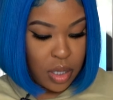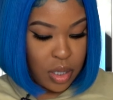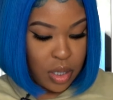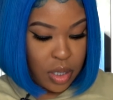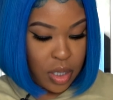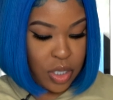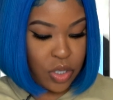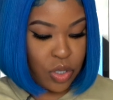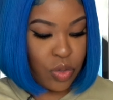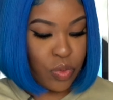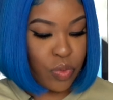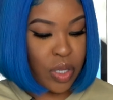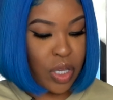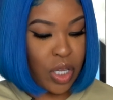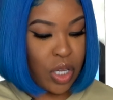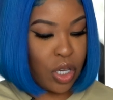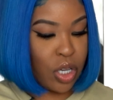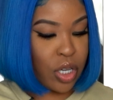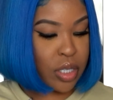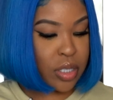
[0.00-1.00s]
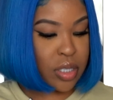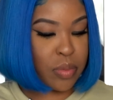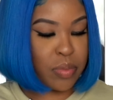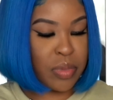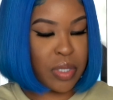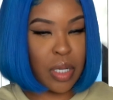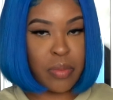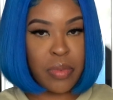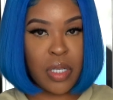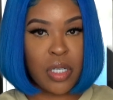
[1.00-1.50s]
These are really good.
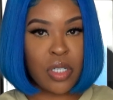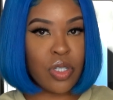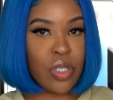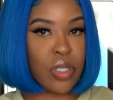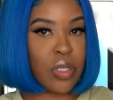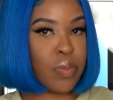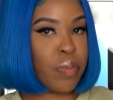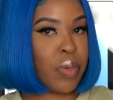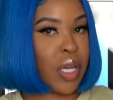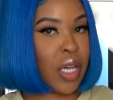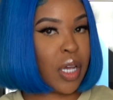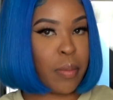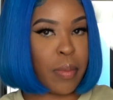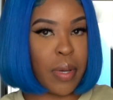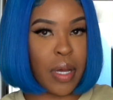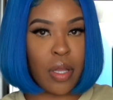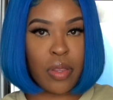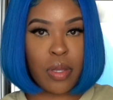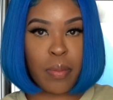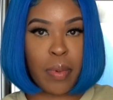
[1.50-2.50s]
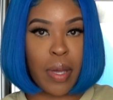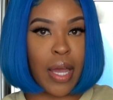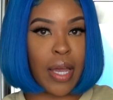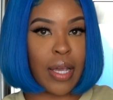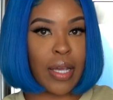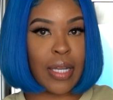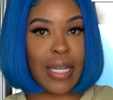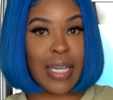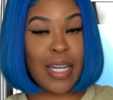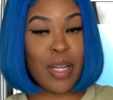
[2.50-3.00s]
Sometimes I just pick them out the
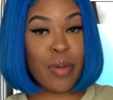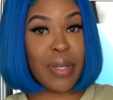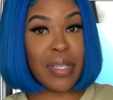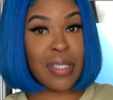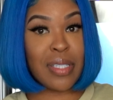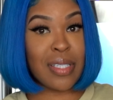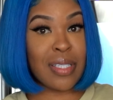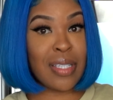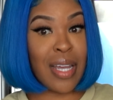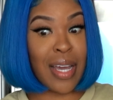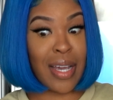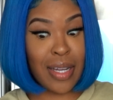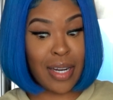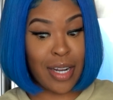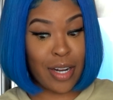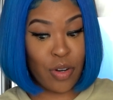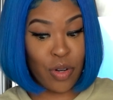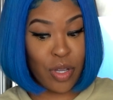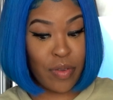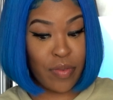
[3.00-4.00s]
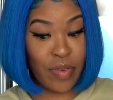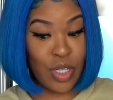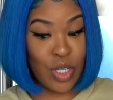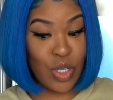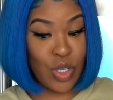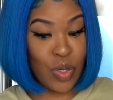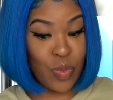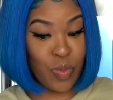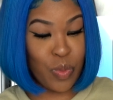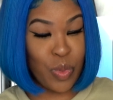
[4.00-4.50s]
bag and eat them as a snack, and I don't even
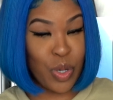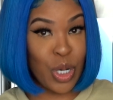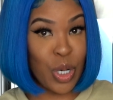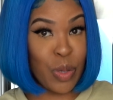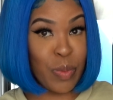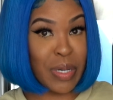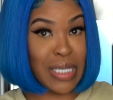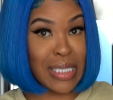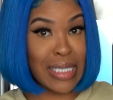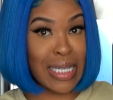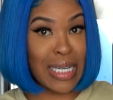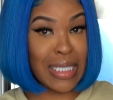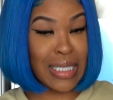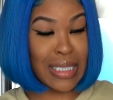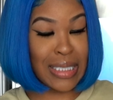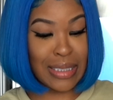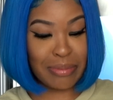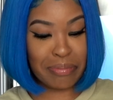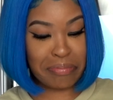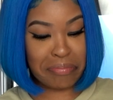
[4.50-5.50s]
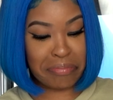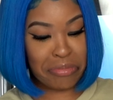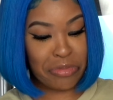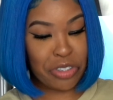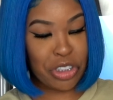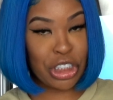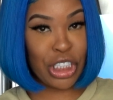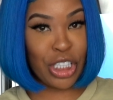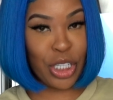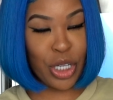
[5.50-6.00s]
put it on my salad.
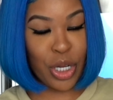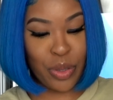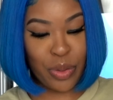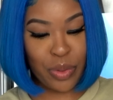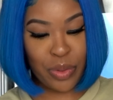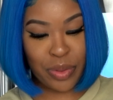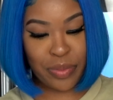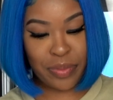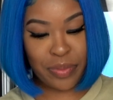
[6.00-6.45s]
Cheat code.